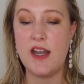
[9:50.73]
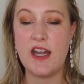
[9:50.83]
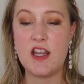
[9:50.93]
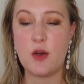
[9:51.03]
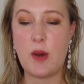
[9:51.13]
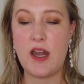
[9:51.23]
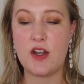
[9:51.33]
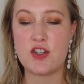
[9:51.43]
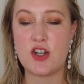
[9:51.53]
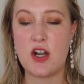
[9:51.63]
Either way,
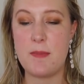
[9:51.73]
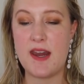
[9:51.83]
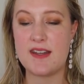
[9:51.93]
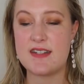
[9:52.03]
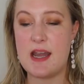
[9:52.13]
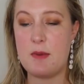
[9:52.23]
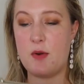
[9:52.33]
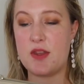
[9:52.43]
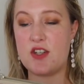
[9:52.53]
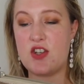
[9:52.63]
you're sure to make a
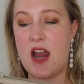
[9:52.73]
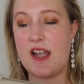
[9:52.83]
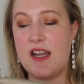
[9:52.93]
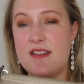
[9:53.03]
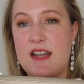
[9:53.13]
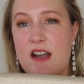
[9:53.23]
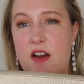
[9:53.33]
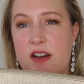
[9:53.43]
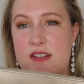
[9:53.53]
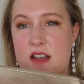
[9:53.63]
statement with this shiny
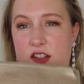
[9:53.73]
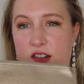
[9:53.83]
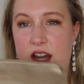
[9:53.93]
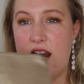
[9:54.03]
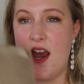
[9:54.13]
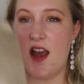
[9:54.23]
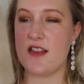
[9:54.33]
standout accessory.